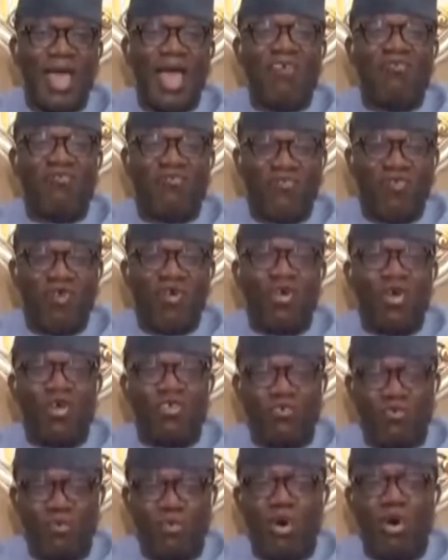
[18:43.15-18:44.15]
and
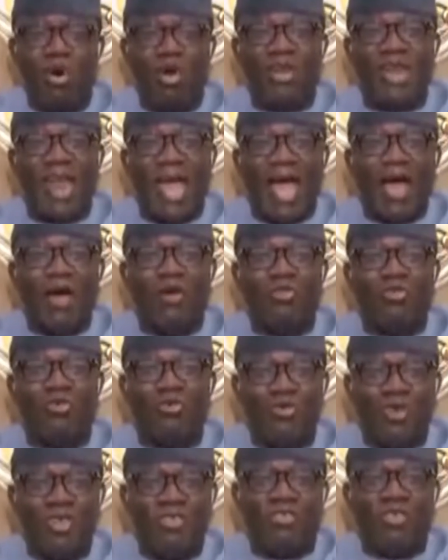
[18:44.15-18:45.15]
focus more on how
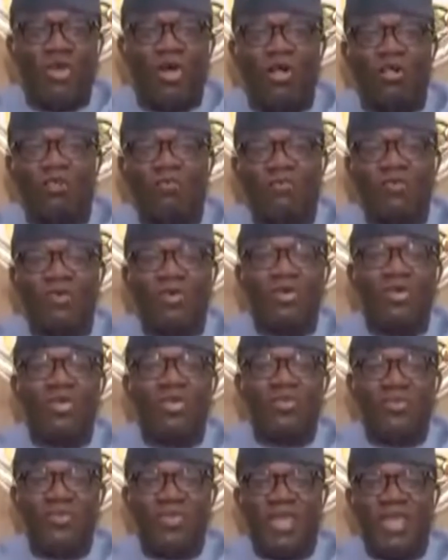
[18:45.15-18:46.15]
to resolve
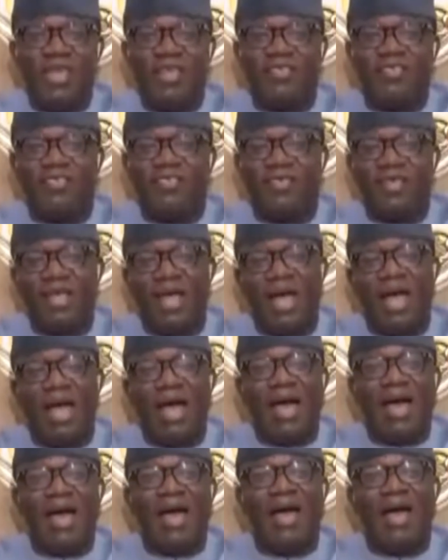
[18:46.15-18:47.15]
this
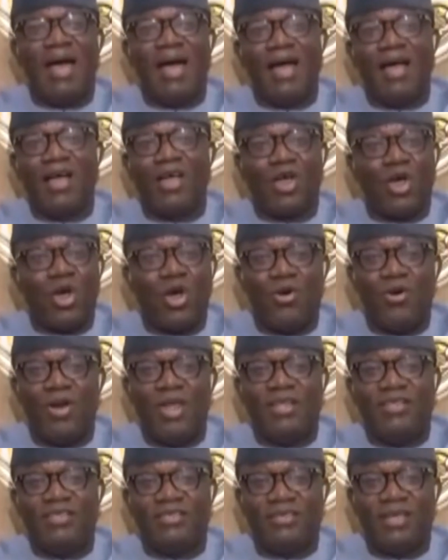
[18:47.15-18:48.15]

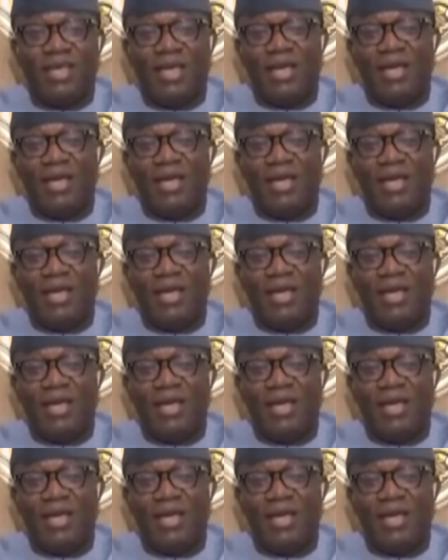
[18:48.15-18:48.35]
current